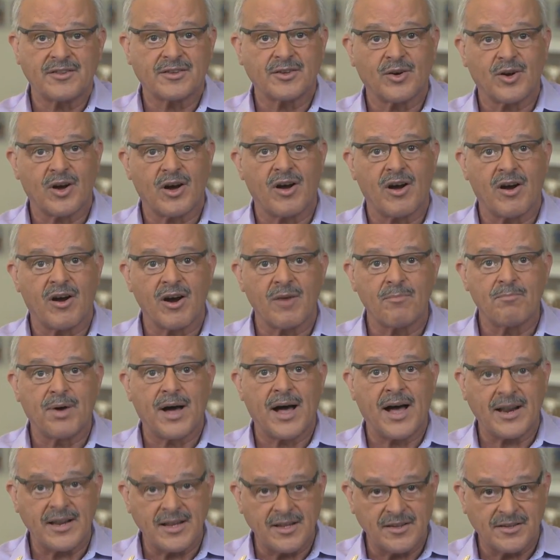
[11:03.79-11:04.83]
So our
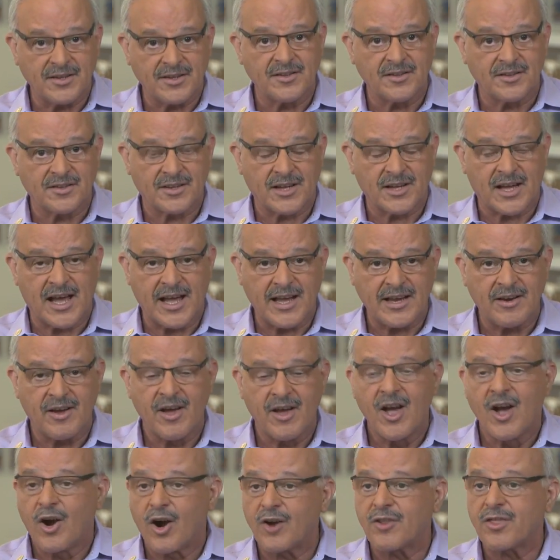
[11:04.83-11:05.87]
bodies inside
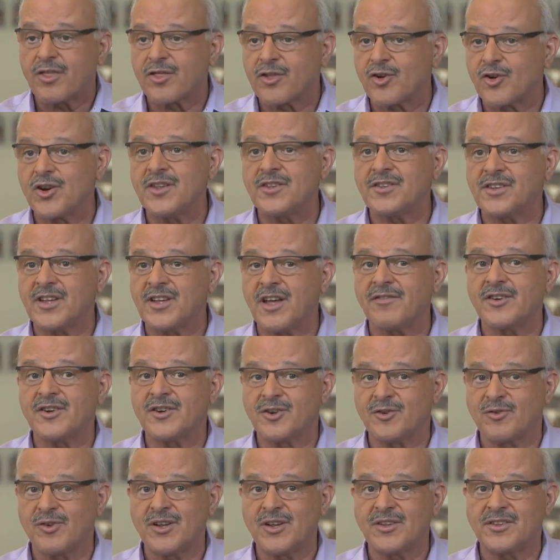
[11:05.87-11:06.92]
inside are 37
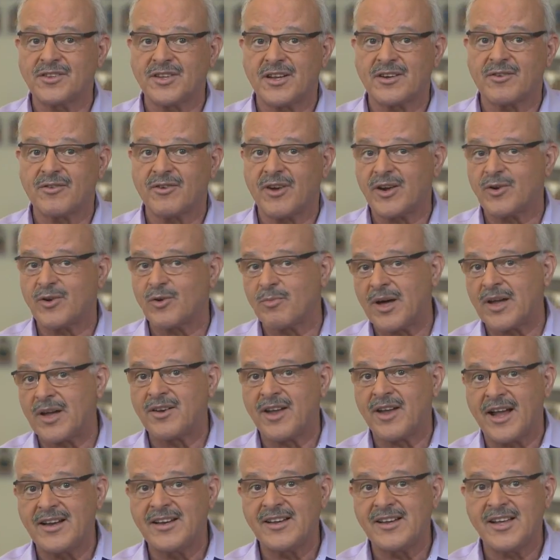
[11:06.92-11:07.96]
degrees centigrade, or about
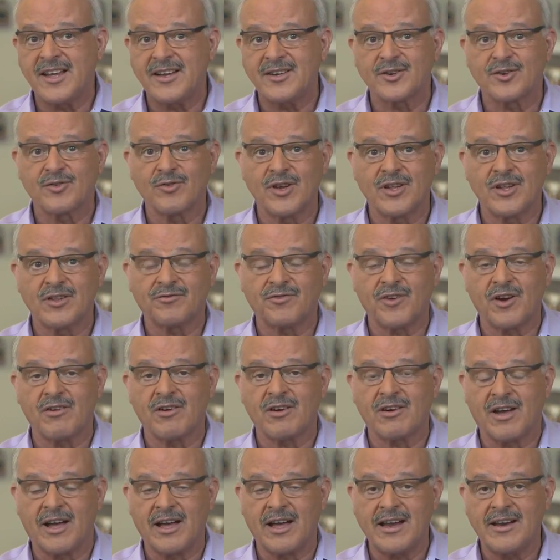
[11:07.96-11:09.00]
98 degrees
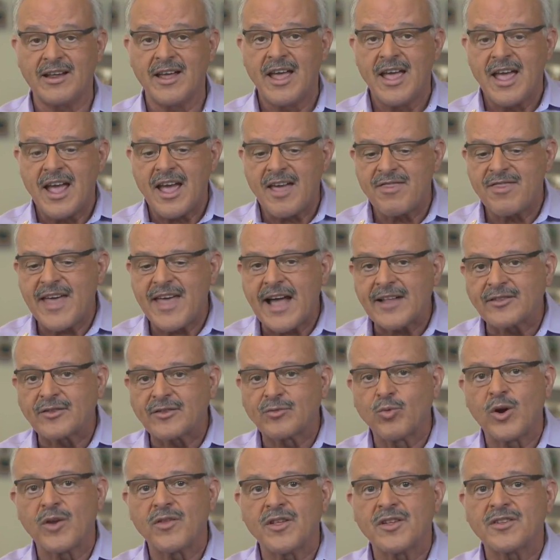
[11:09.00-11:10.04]
Fahrenheit, and
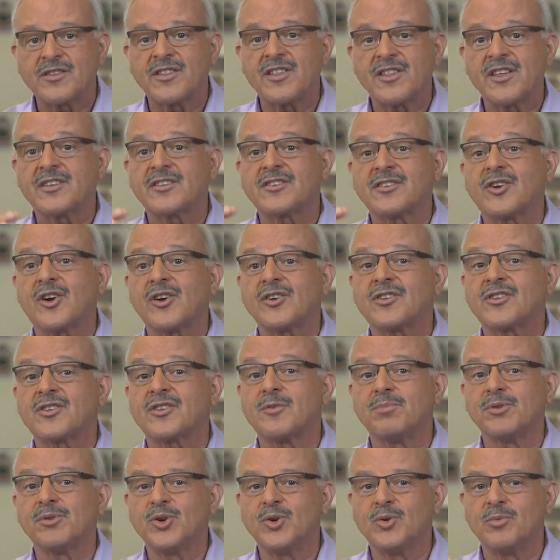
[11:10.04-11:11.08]
that's where this thing starts
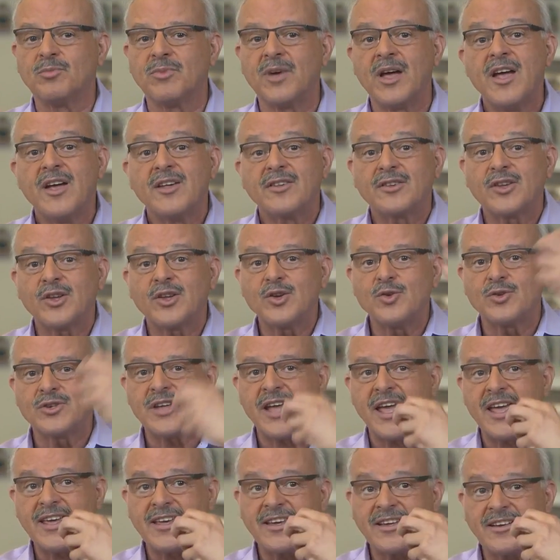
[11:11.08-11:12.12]
to bloom. So you
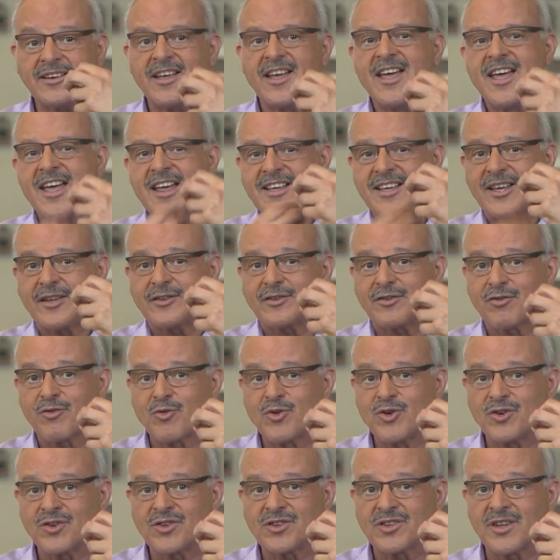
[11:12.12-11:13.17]
take it, it gets
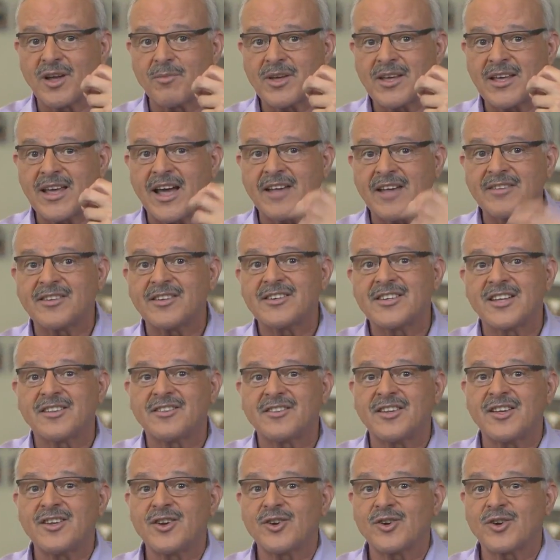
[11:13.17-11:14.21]
through your stomach acid,
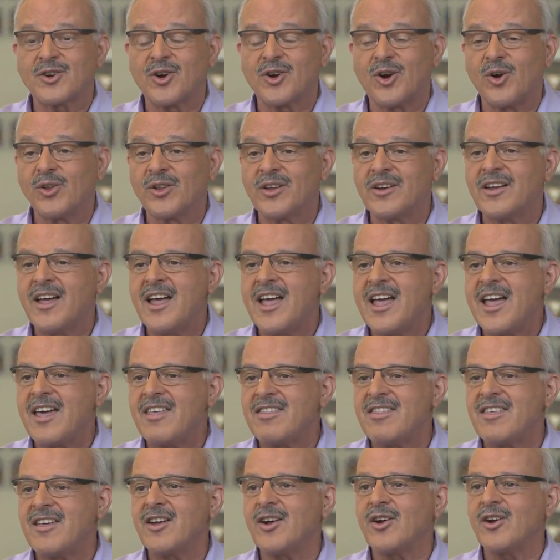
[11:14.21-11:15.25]
gets into your colon,
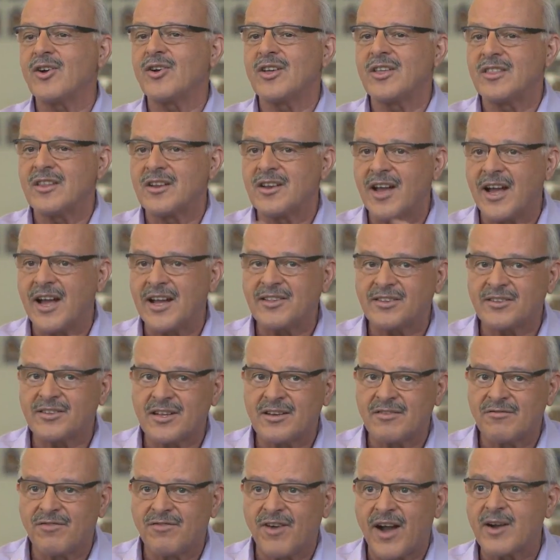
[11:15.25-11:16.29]
and there in the nice
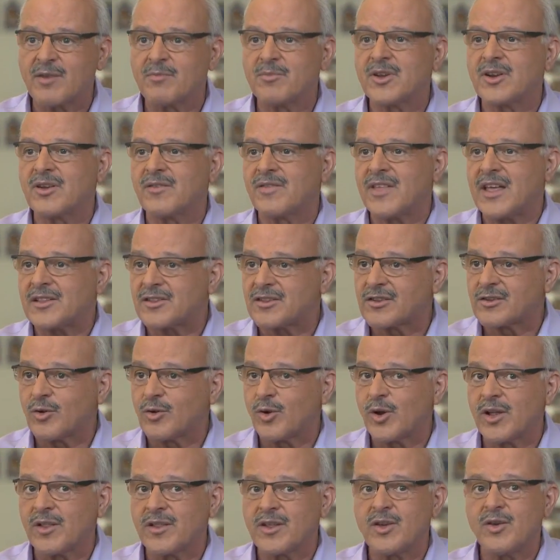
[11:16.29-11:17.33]
environment of that
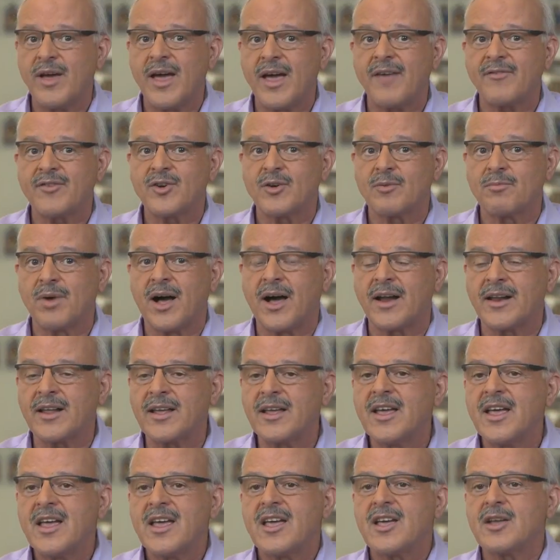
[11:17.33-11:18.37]
soil that you have in your
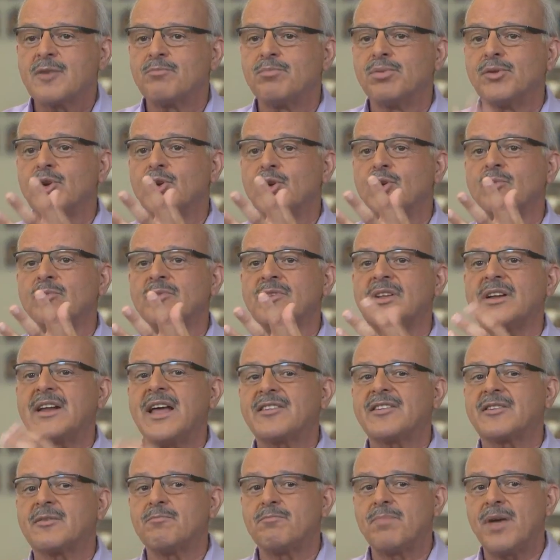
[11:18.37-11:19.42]
body, it blooms and
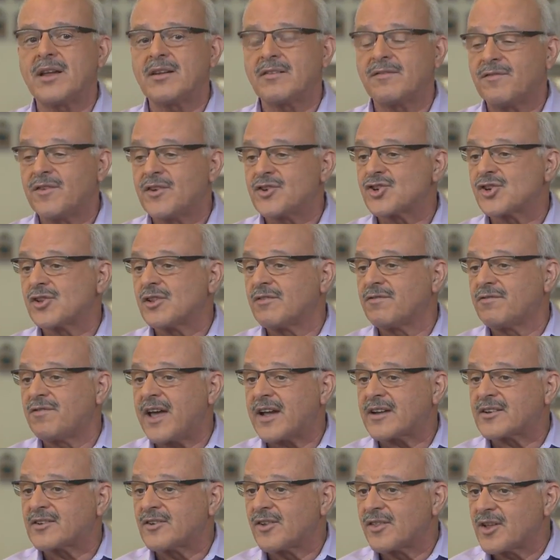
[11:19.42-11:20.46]
has a beneficial
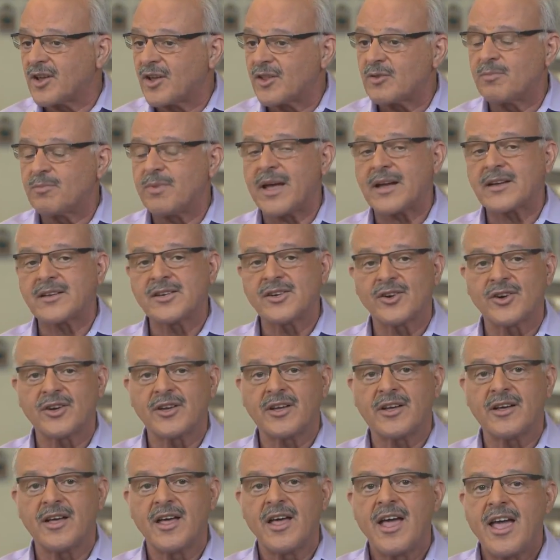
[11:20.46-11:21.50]
effect on the other
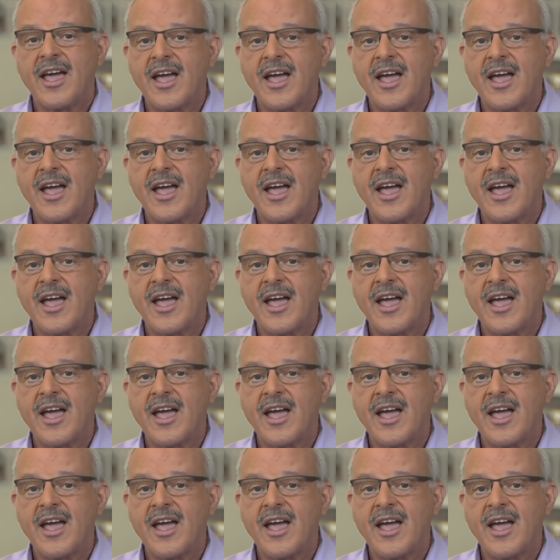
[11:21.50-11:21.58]
bacteria.